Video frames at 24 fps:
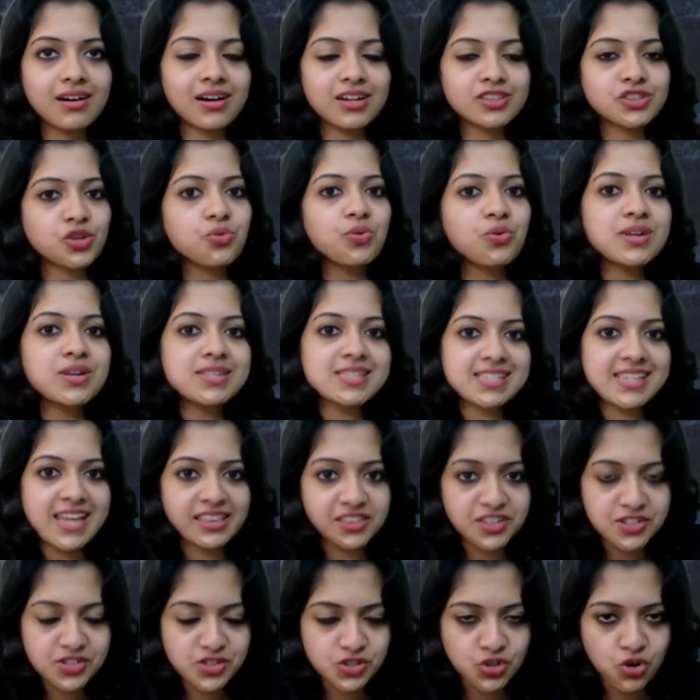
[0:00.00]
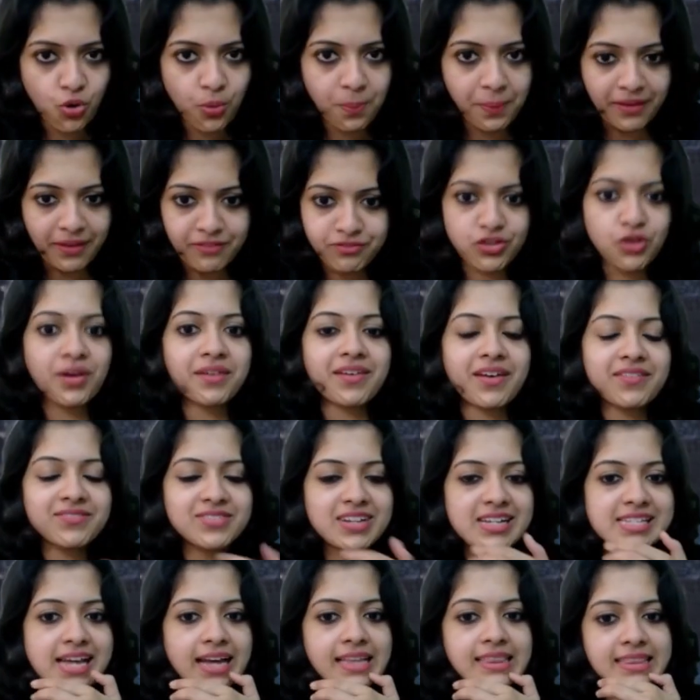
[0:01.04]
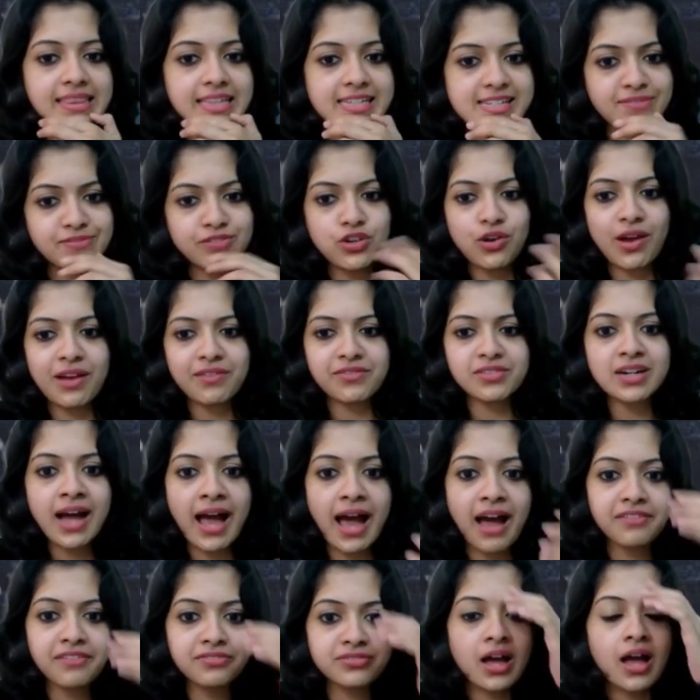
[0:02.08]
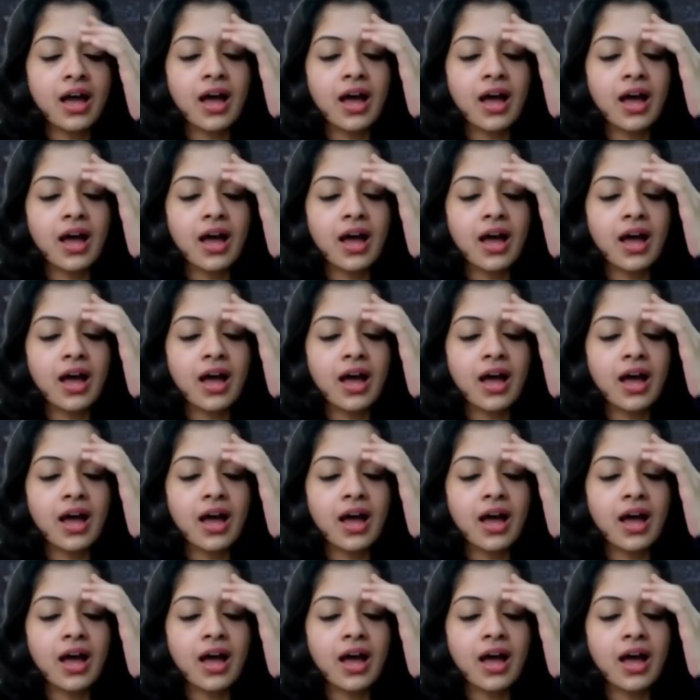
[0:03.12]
through a stethoscope, if you have ever done this, if you ever have